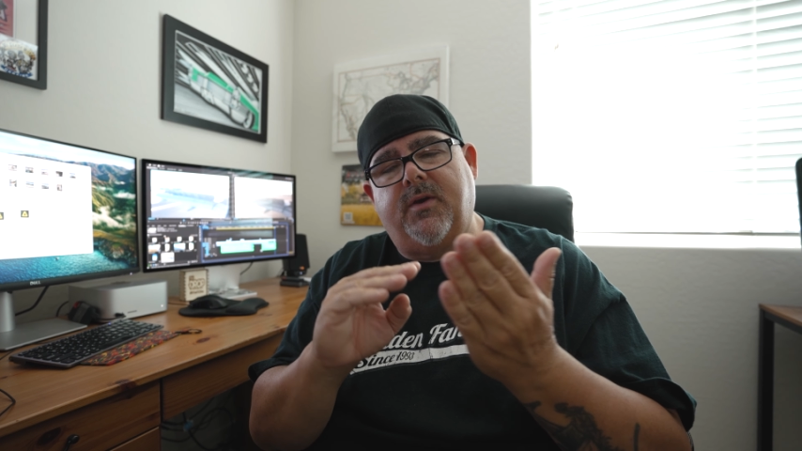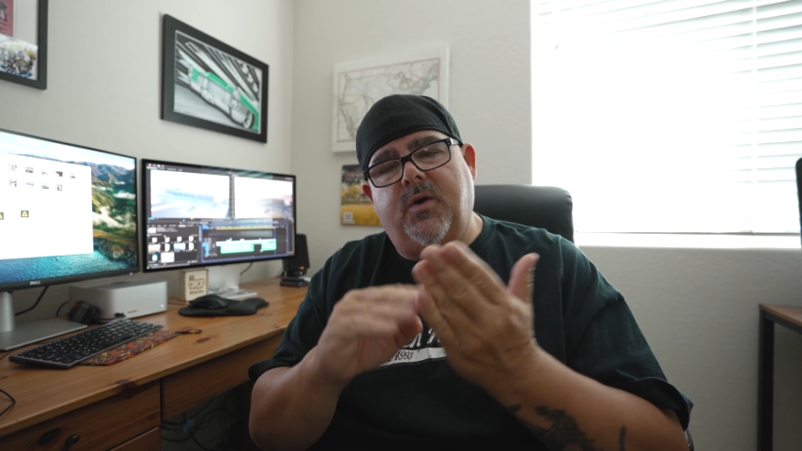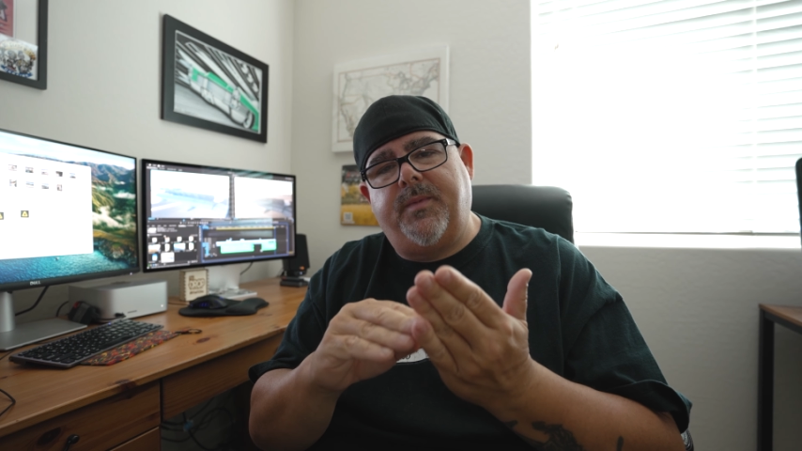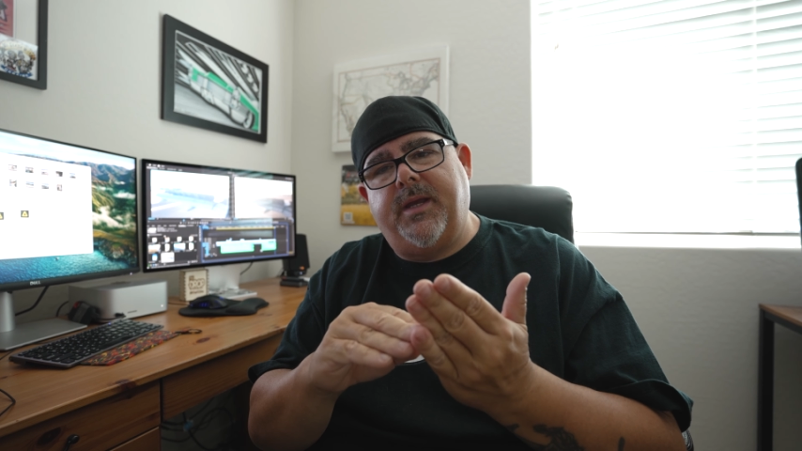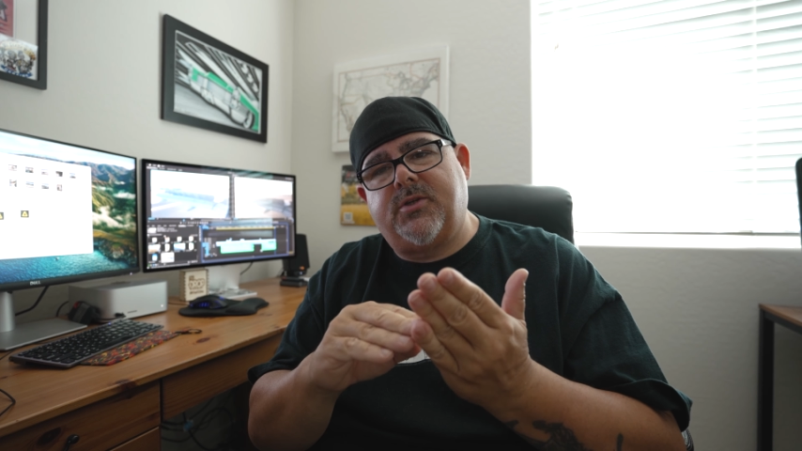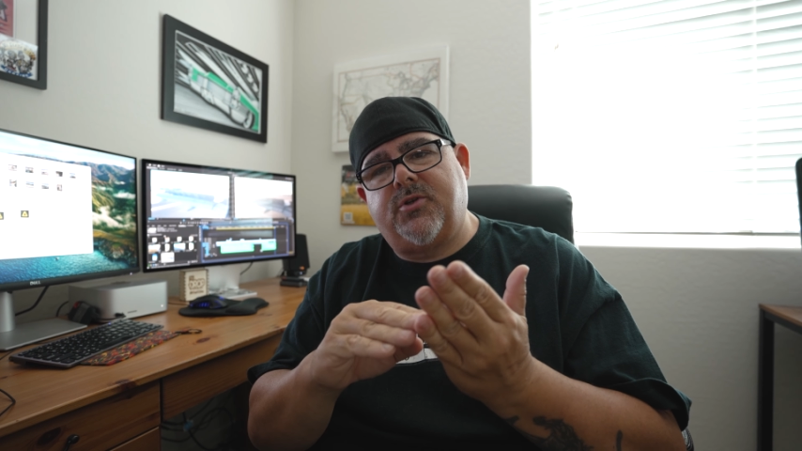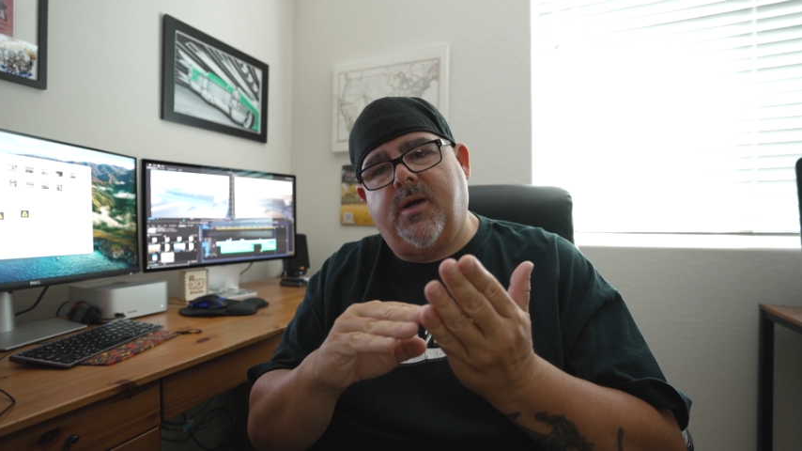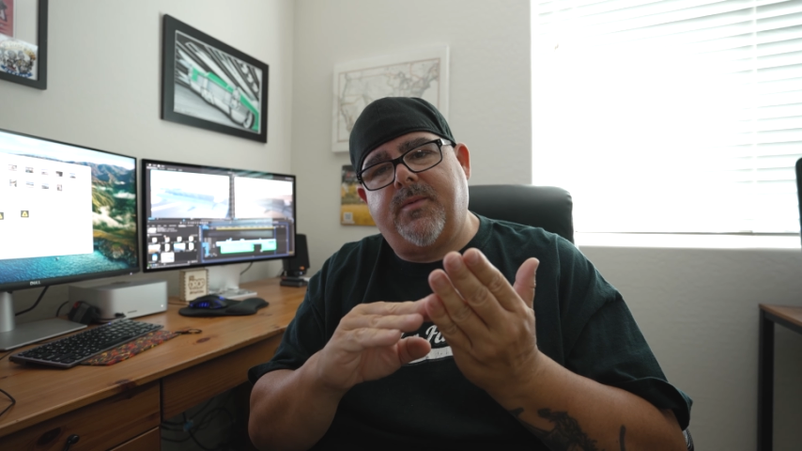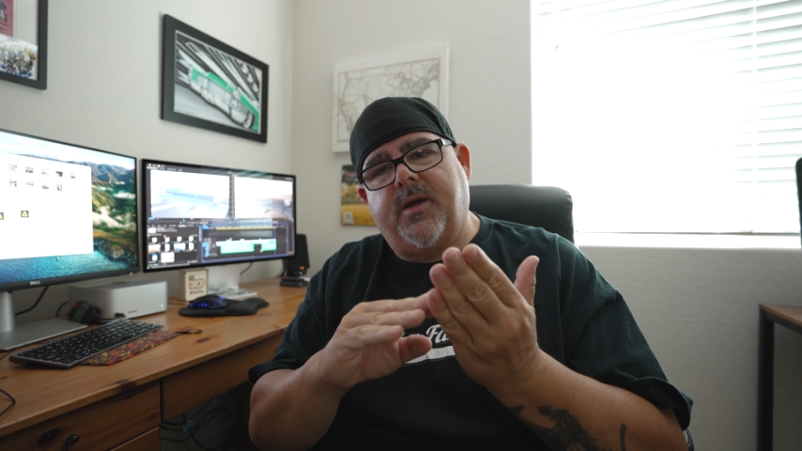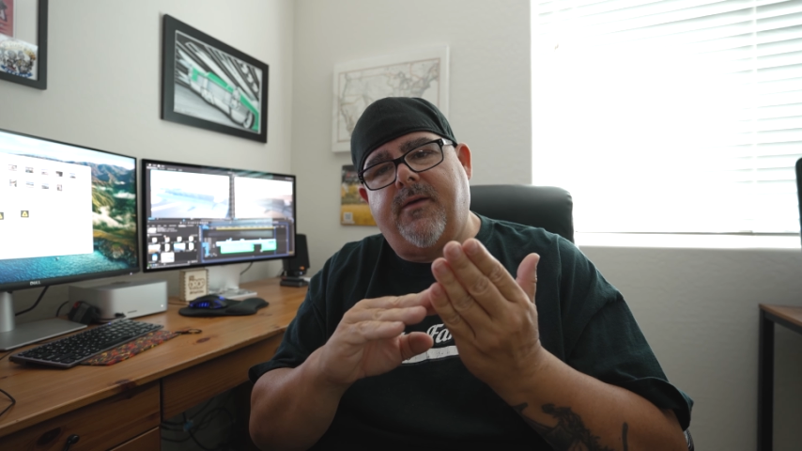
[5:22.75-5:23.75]
the OBS
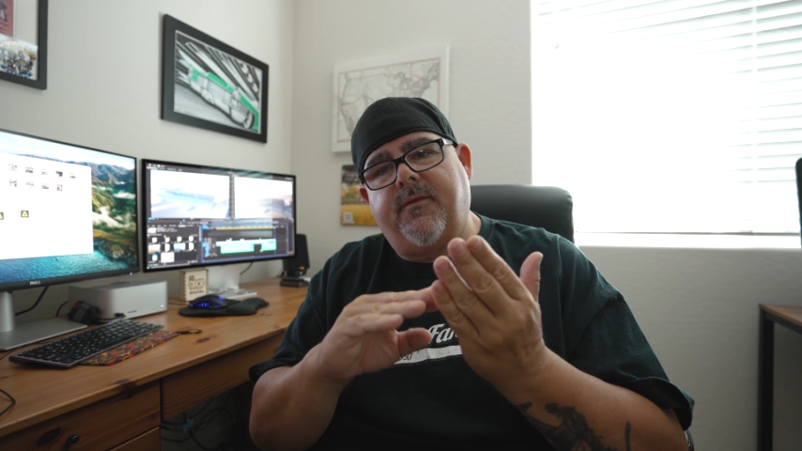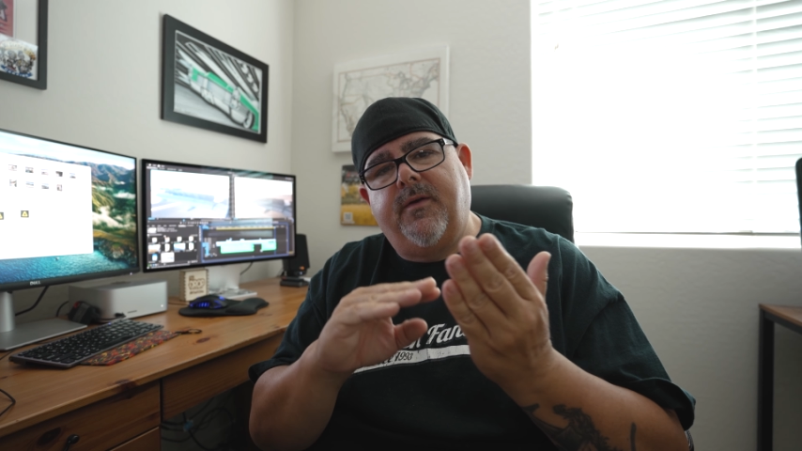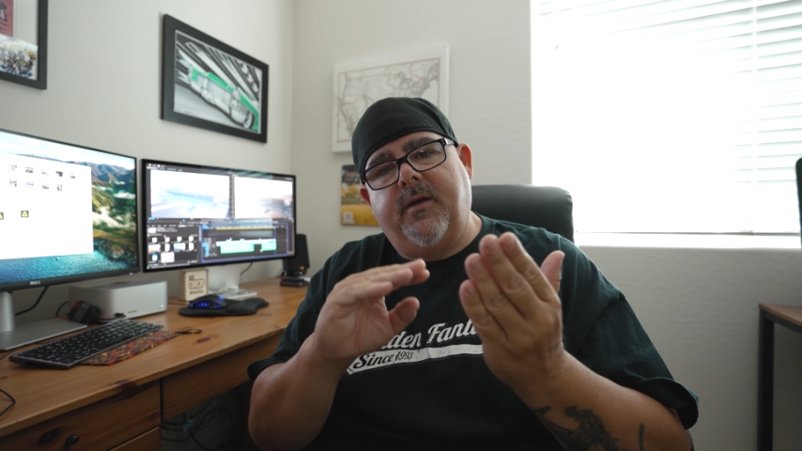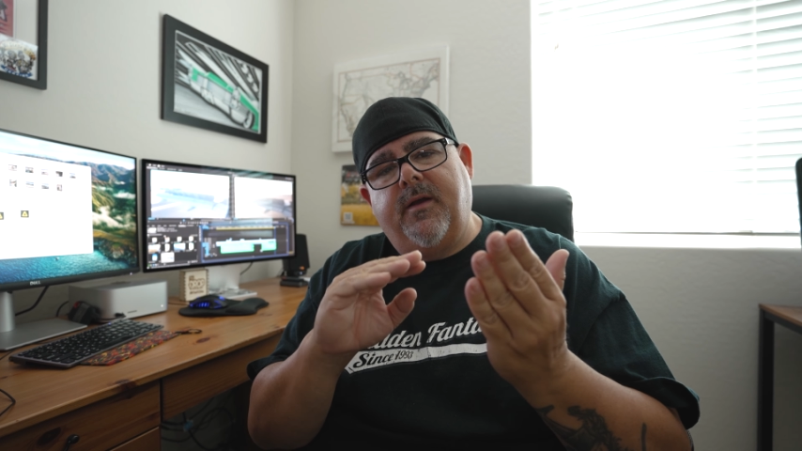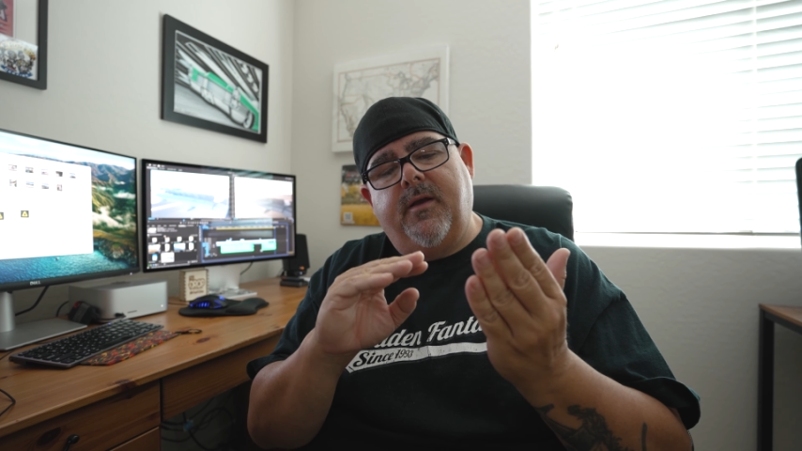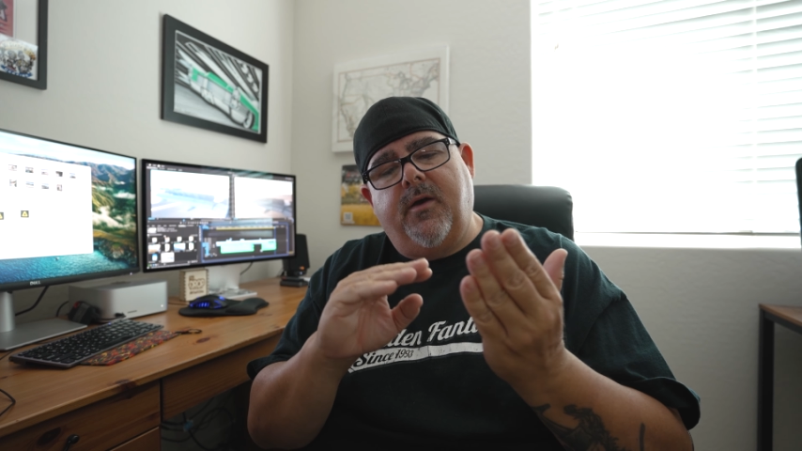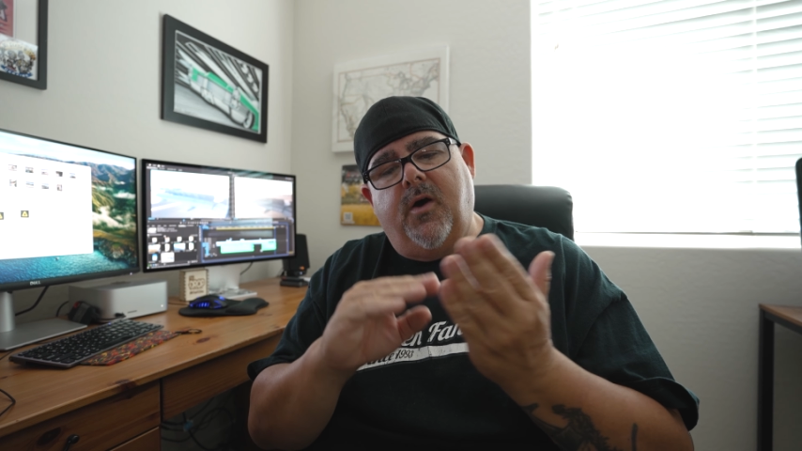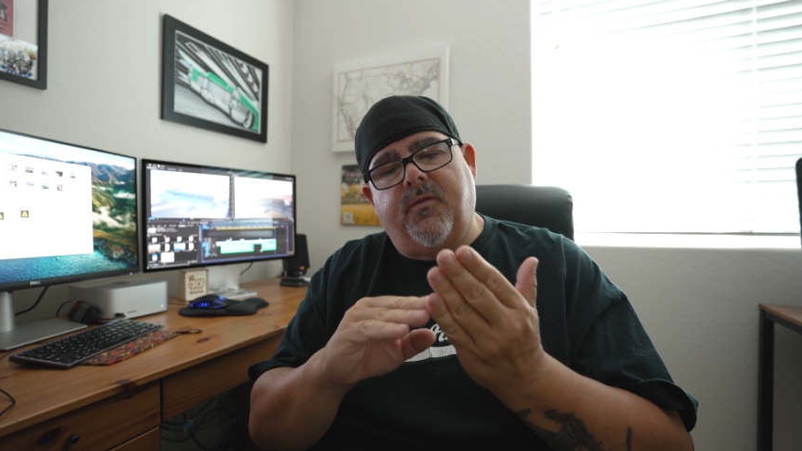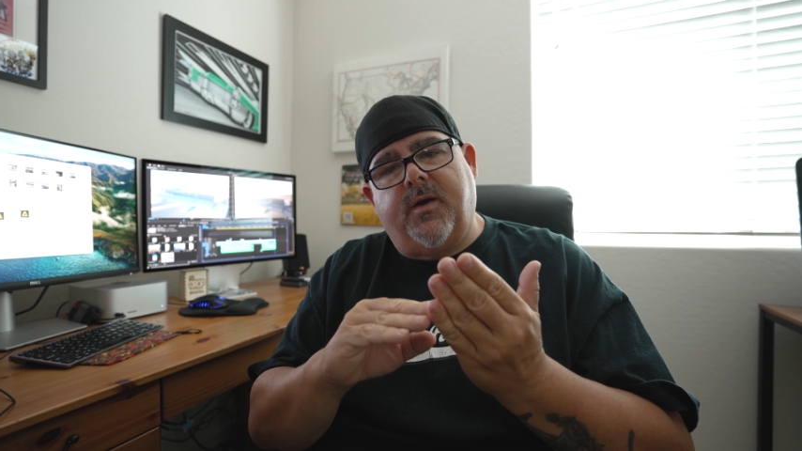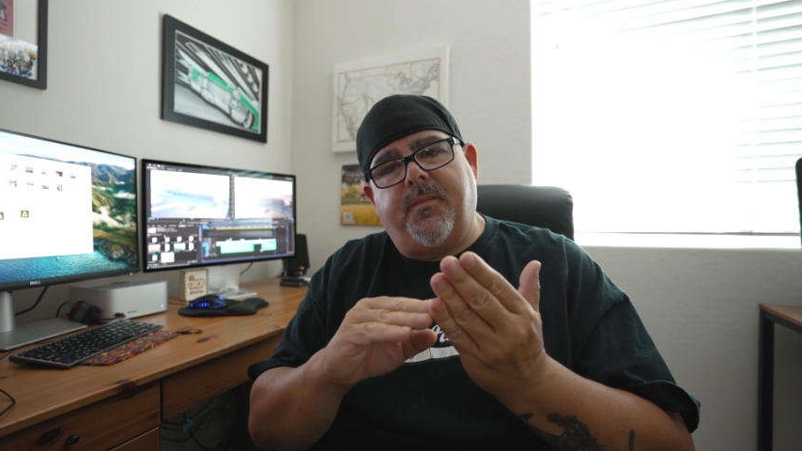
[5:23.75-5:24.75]
dropped off
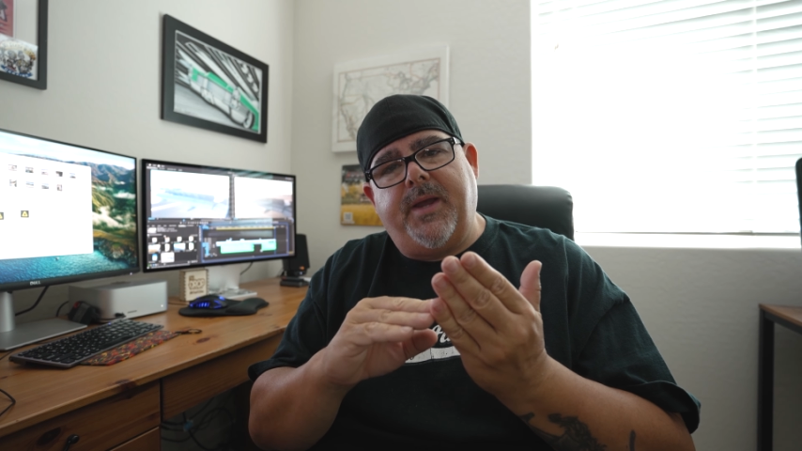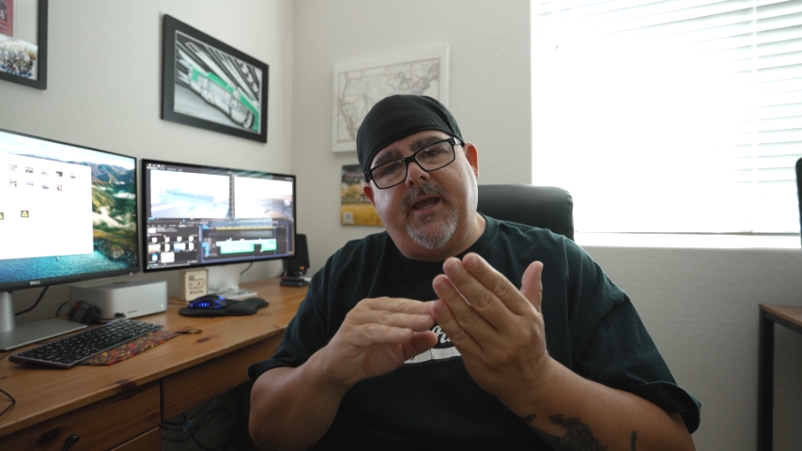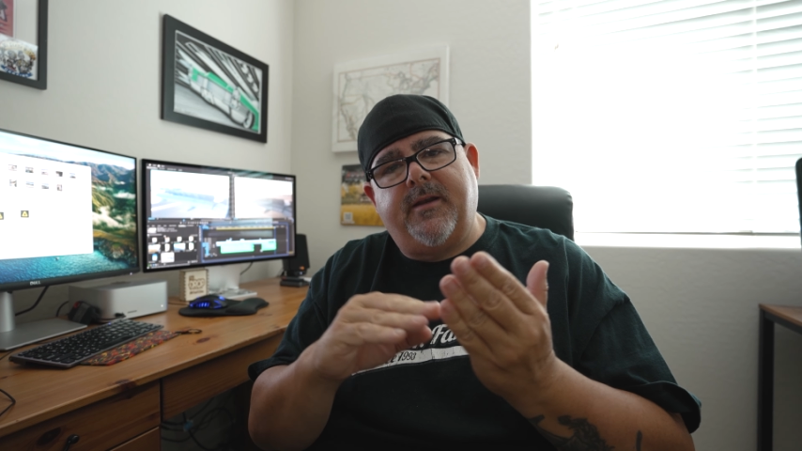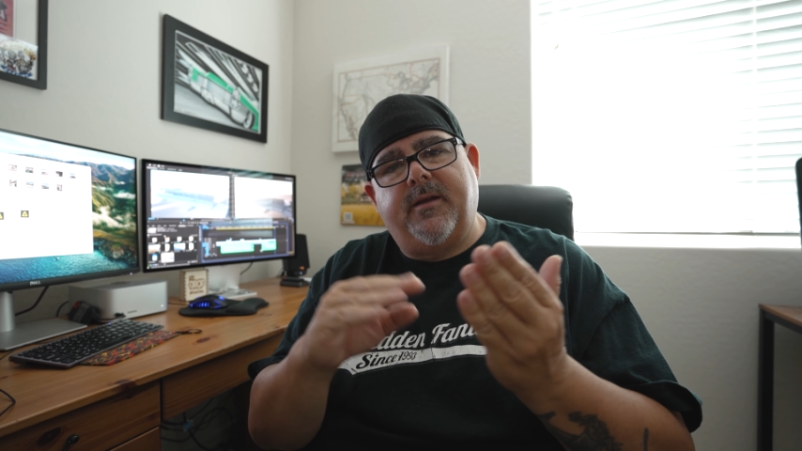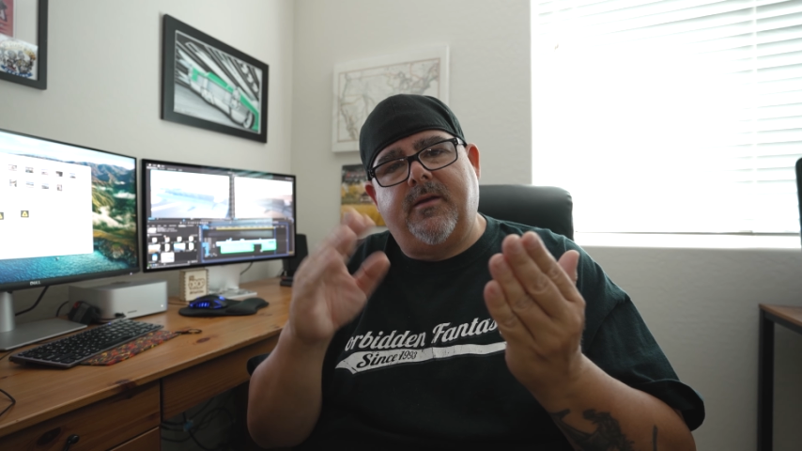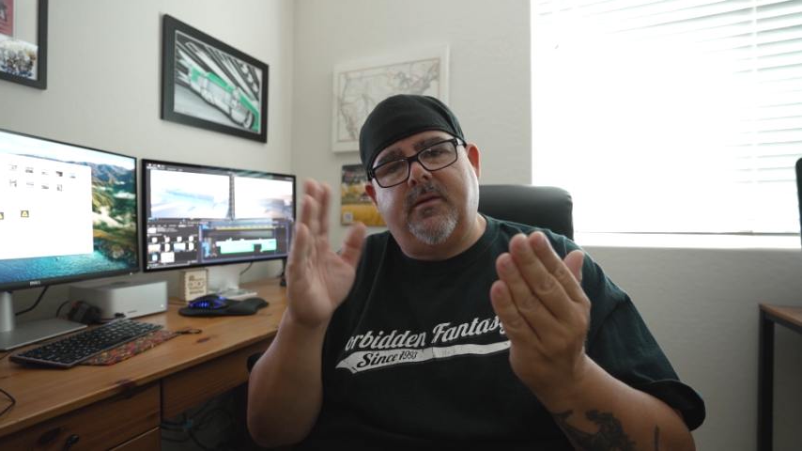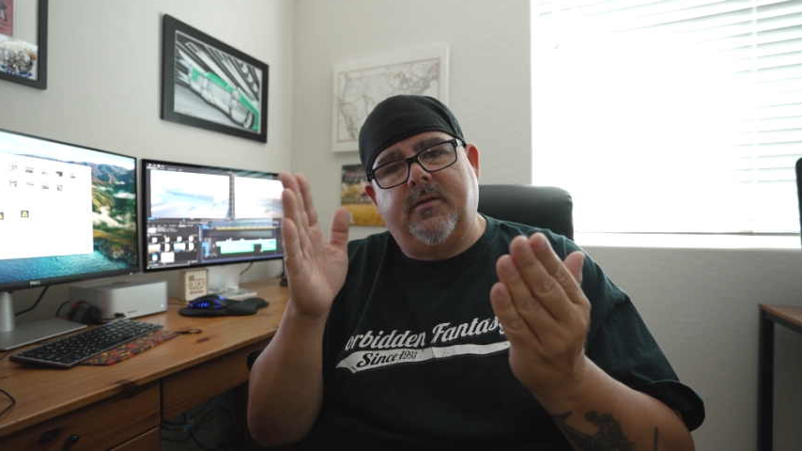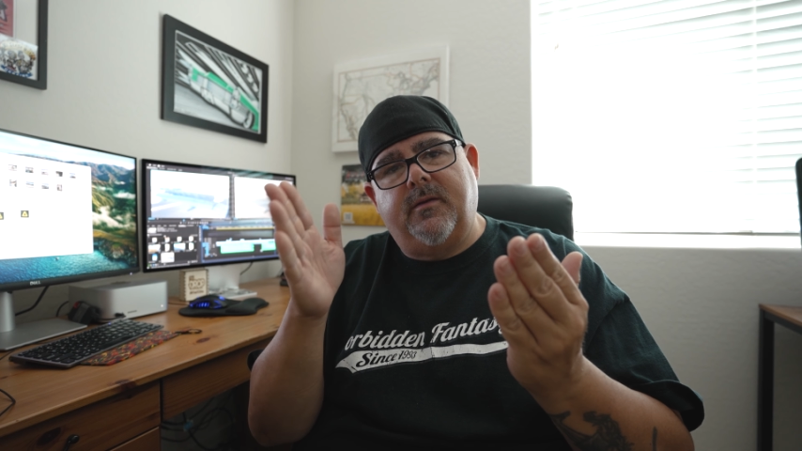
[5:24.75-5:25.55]
over at Panda,